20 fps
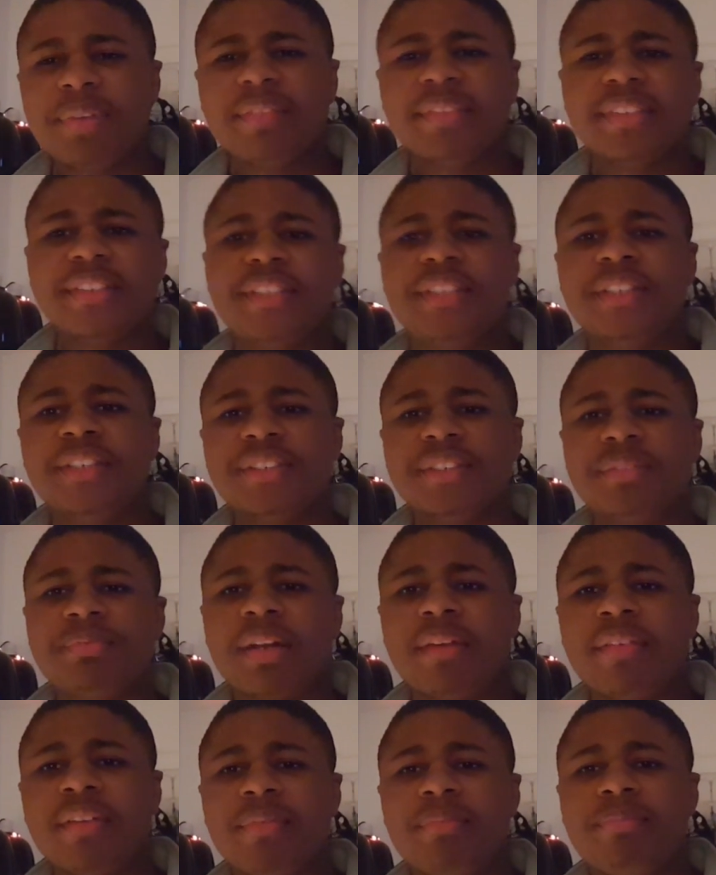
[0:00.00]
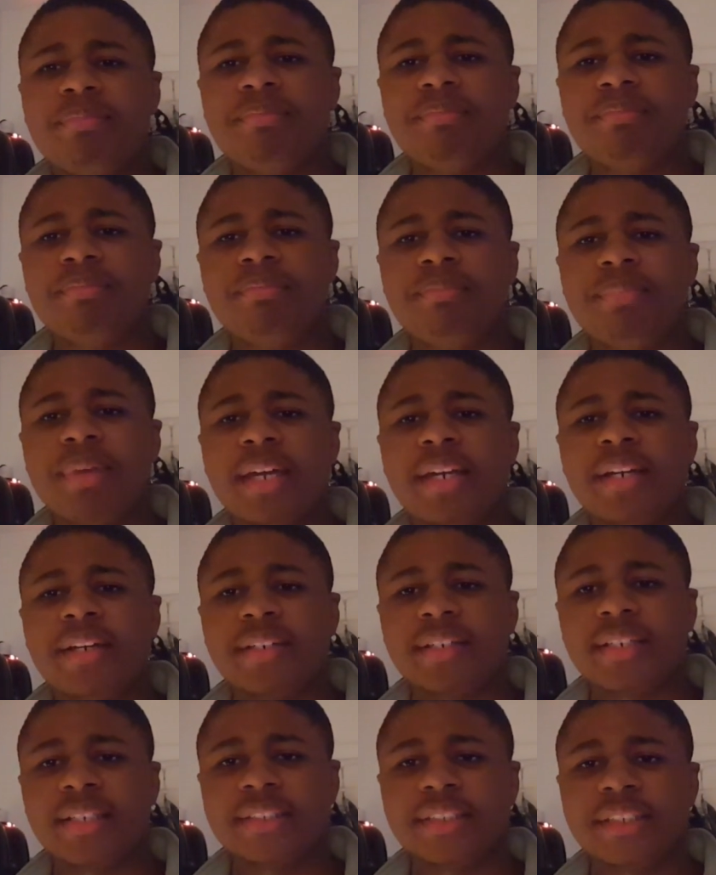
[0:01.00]
Probably two is probably
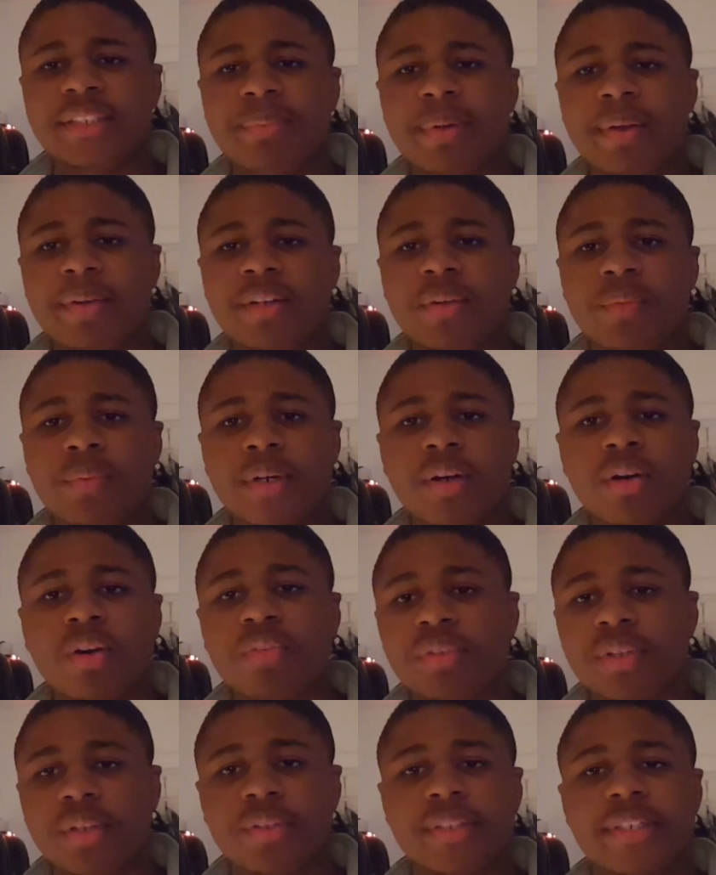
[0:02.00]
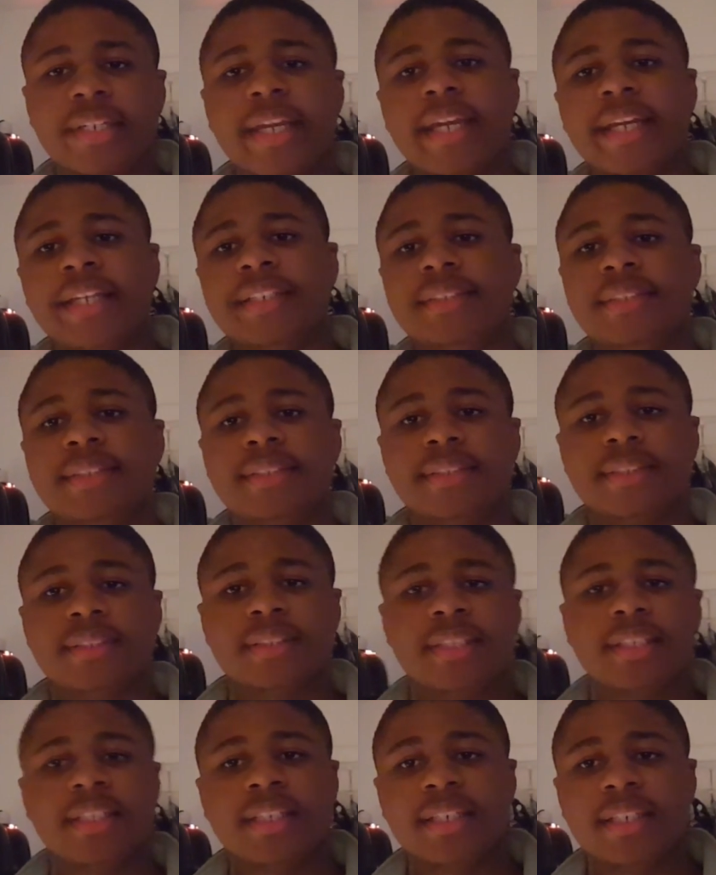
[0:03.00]
better because you probably don't want to overload the
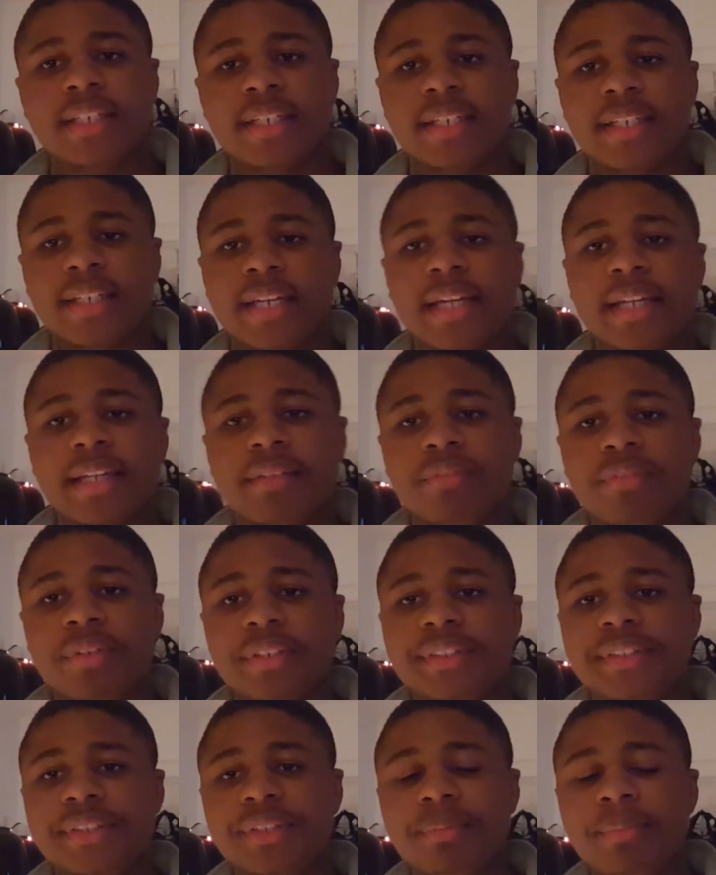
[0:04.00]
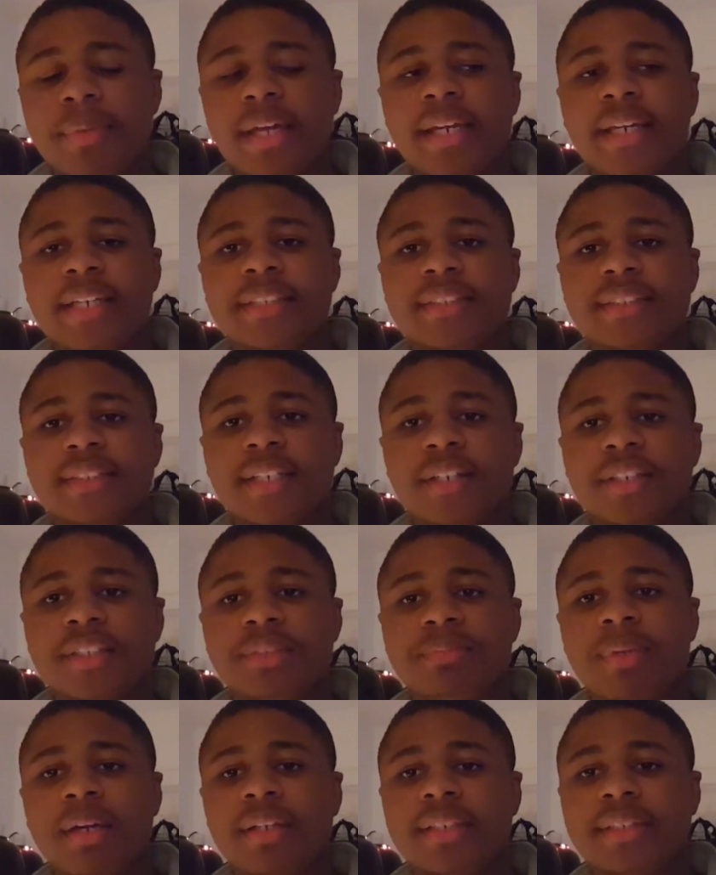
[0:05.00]
cage with too
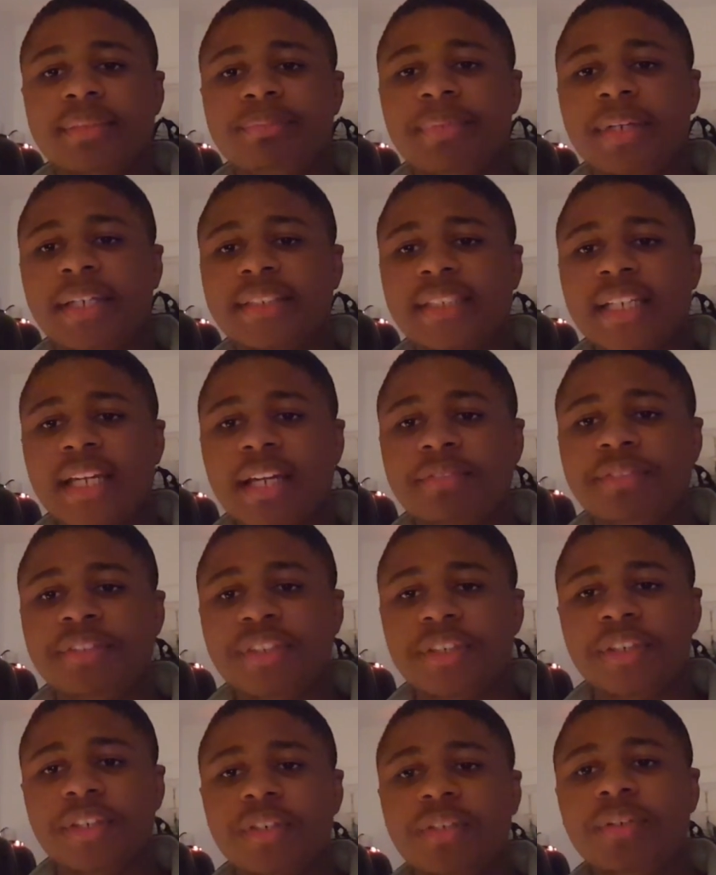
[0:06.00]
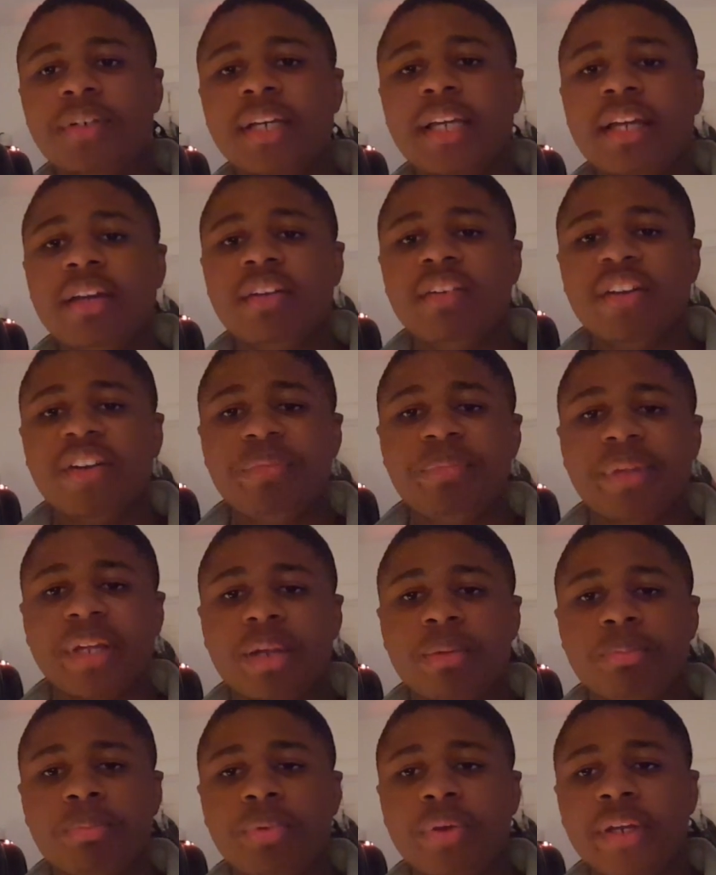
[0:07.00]
many. So it's probably best to have two.
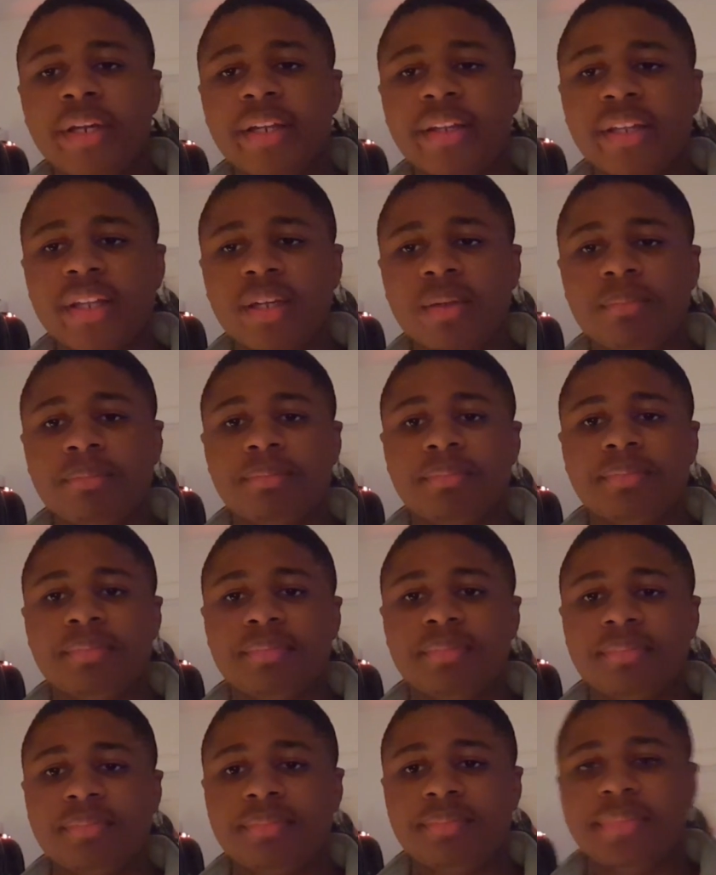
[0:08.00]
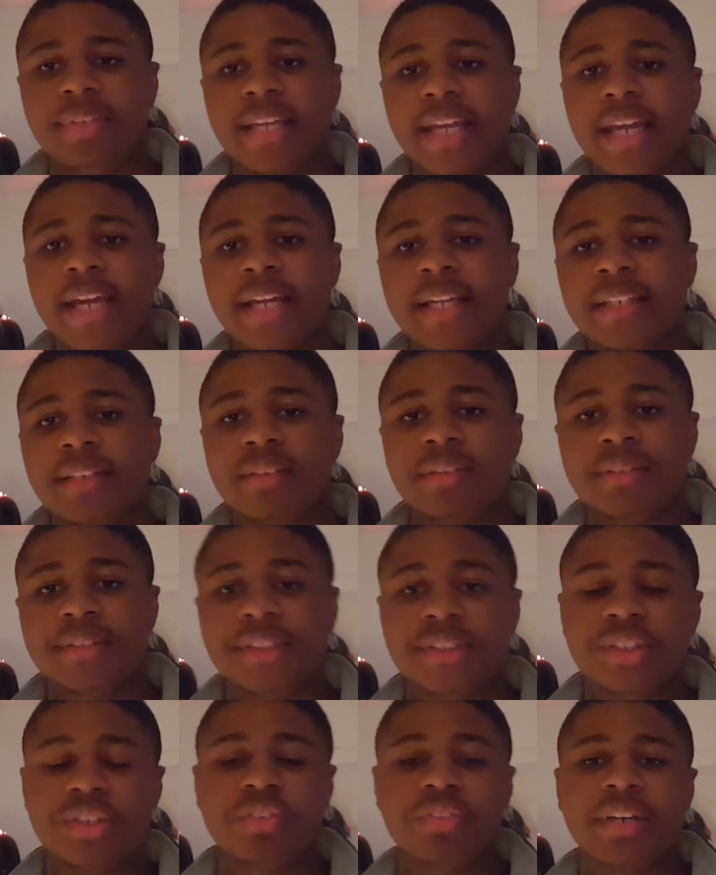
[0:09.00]
If you plan on breeding them,
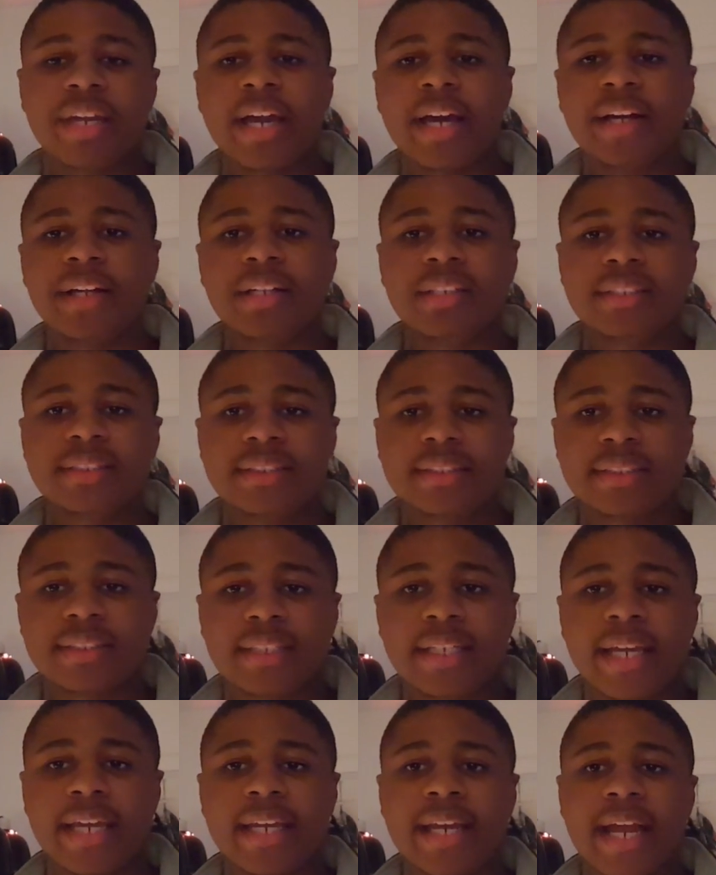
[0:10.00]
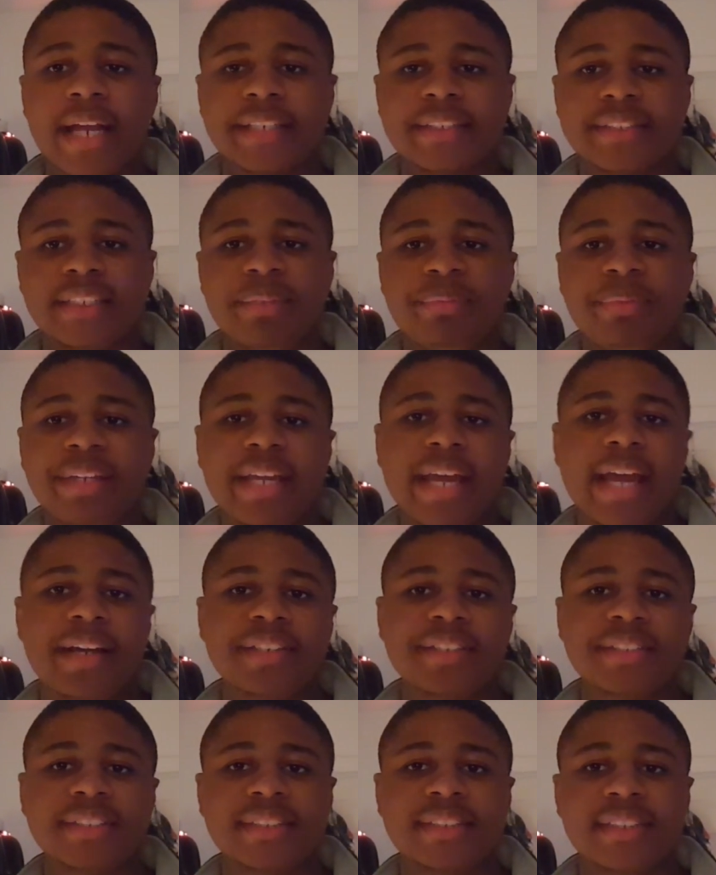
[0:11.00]
then juveniles can
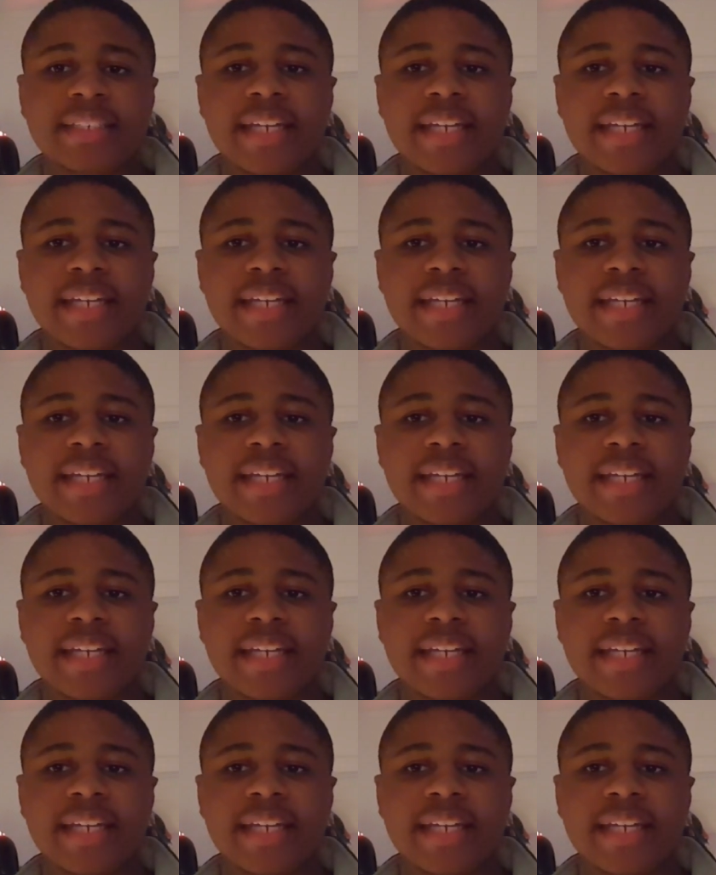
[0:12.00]
actually be